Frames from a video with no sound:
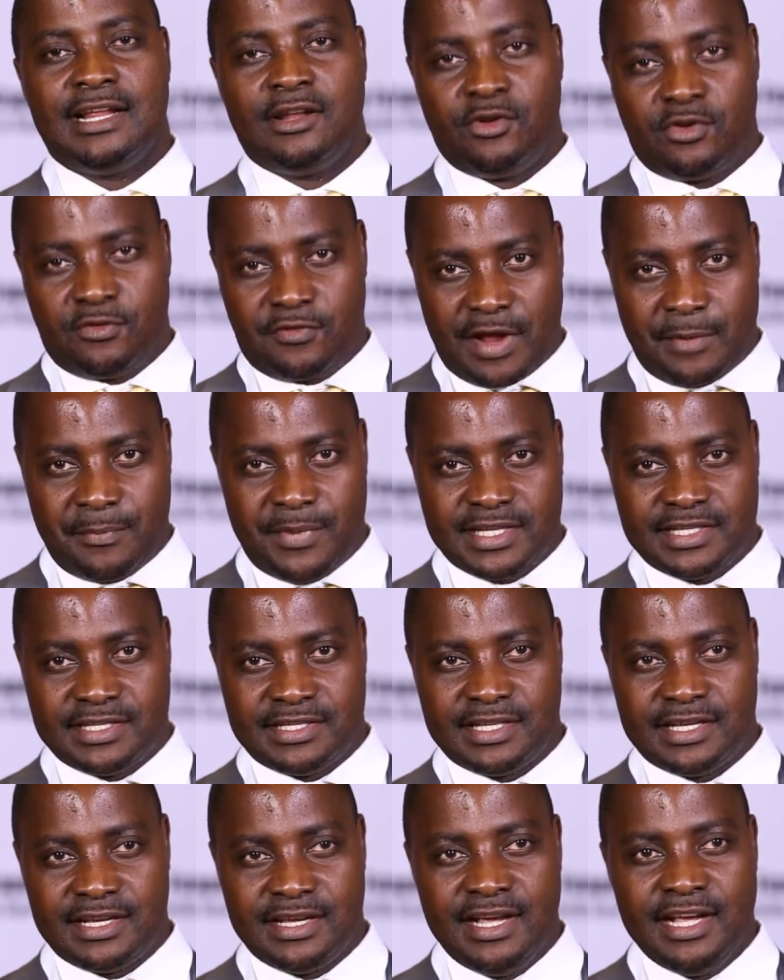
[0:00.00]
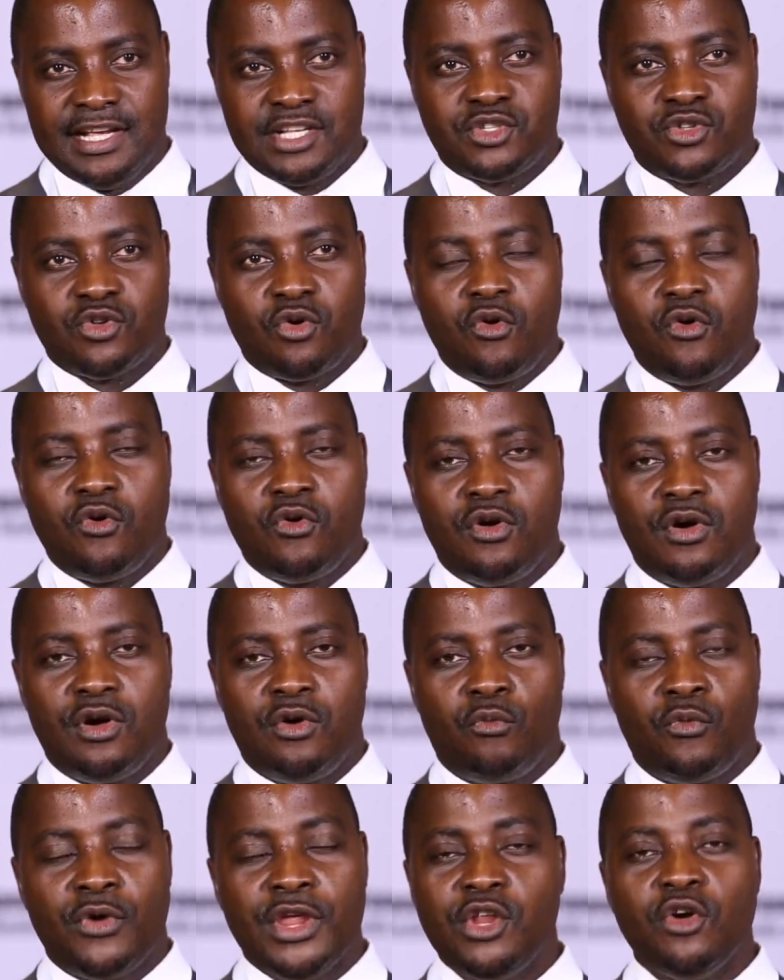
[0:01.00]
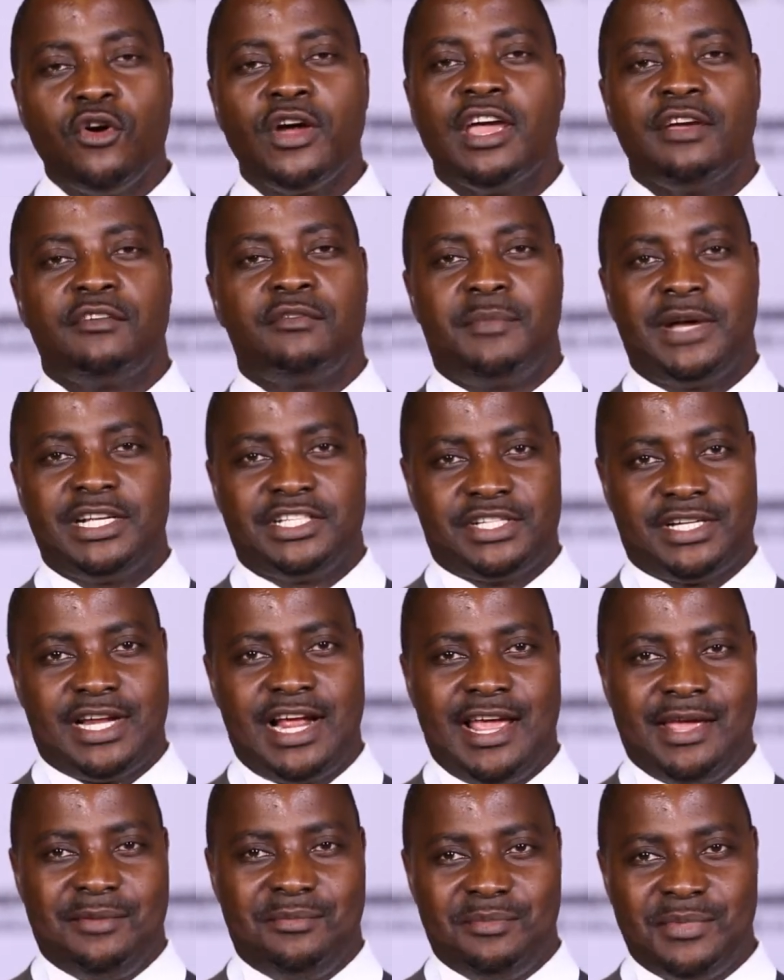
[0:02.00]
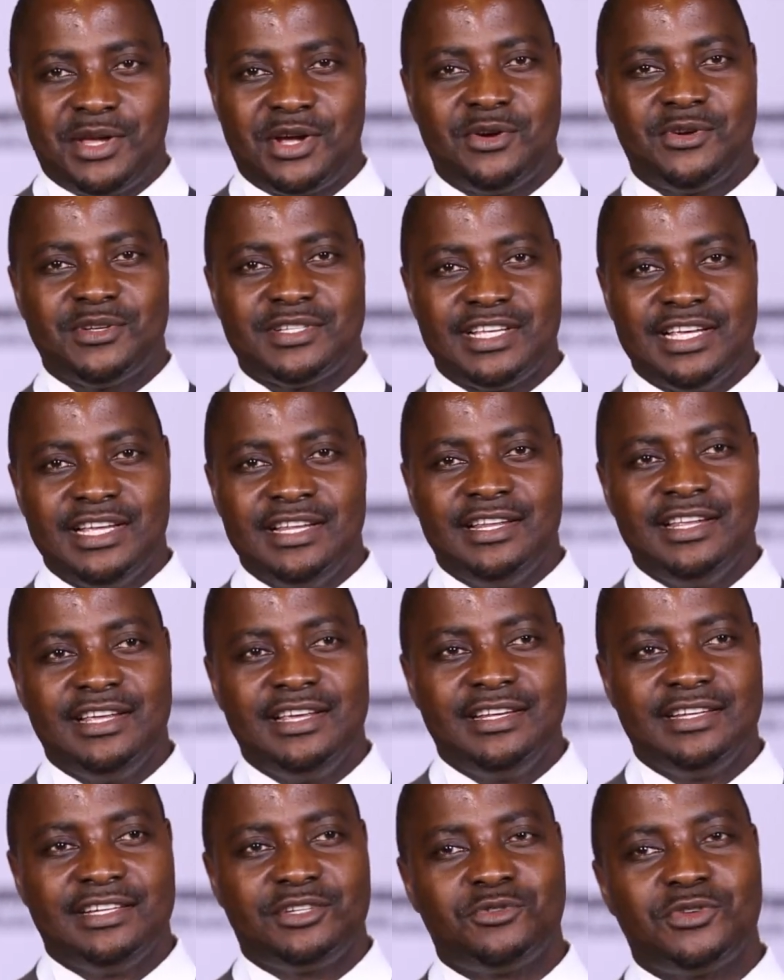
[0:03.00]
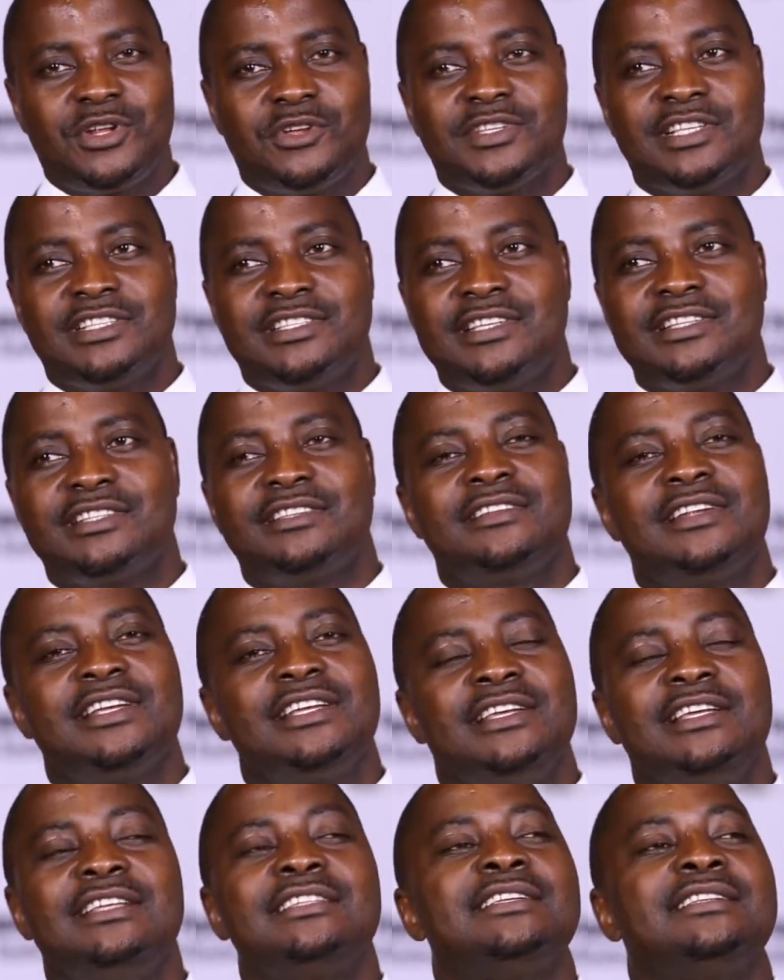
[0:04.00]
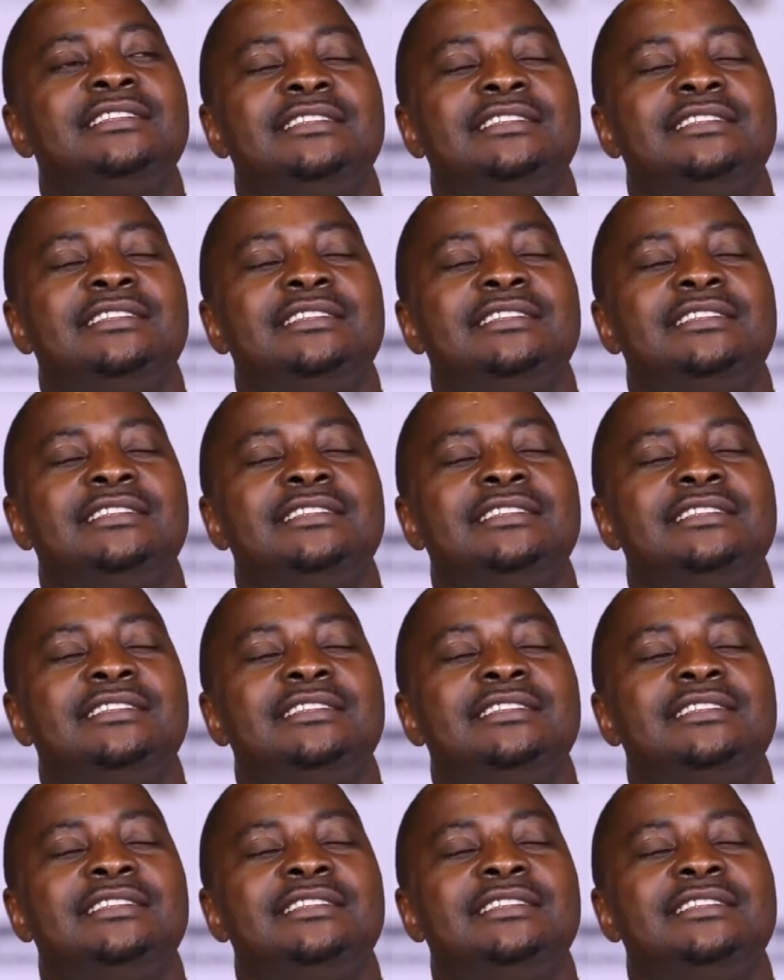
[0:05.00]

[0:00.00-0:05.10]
a lot of capacity. So we don't have much time, because indeed 2063